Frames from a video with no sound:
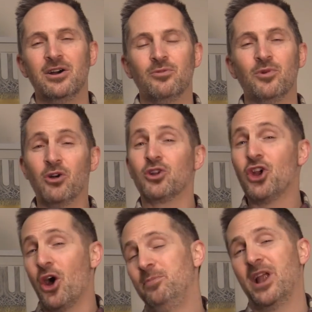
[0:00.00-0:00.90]
Well,
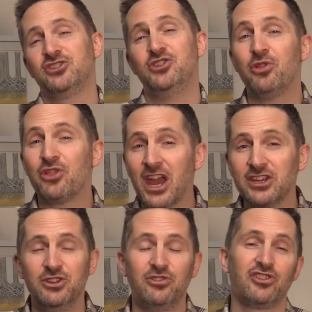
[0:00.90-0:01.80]
God bless you.
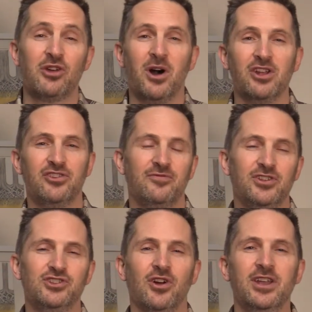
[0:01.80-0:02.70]
Thank you so much for
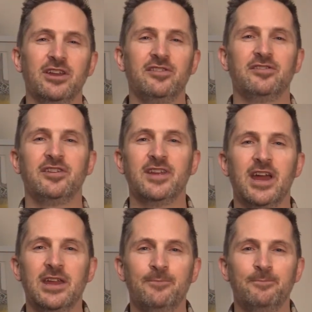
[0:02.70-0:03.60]
joining us
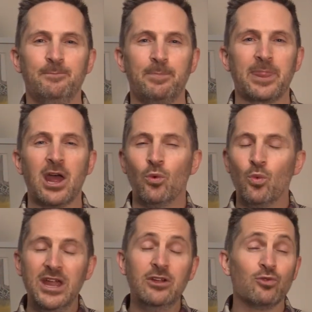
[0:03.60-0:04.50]
today.
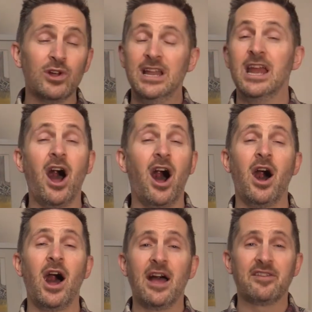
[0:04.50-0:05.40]
We really
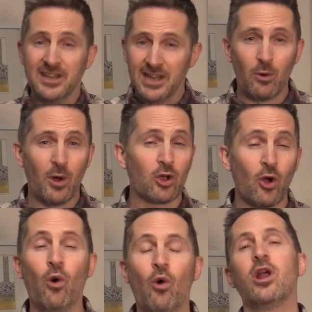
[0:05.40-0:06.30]
are, as a network,
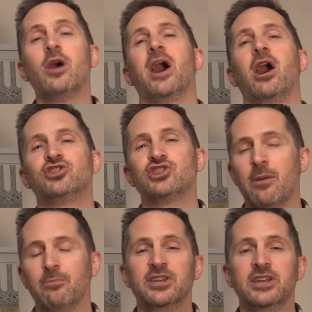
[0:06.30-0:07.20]
all about
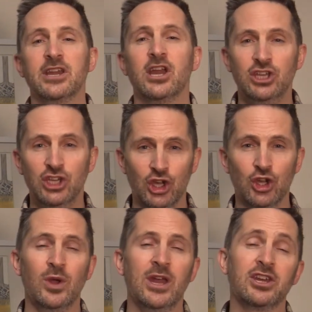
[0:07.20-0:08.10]
championing
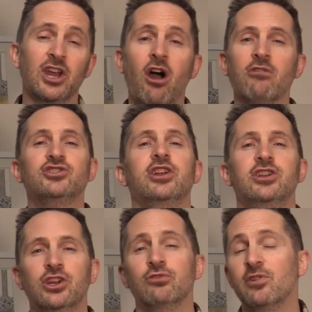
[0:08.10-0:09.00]
you, encouraging
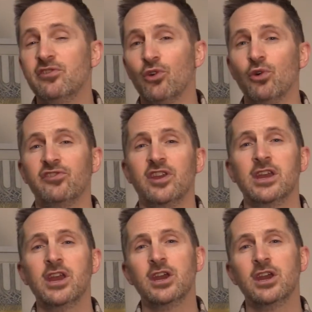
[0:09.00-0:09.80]
you, resourcing